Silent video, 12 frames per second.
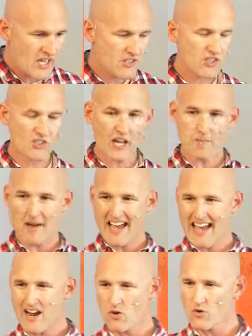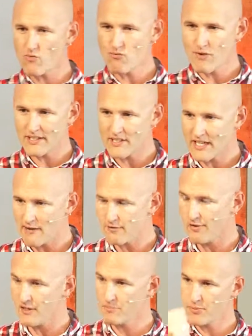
step out, risk everything,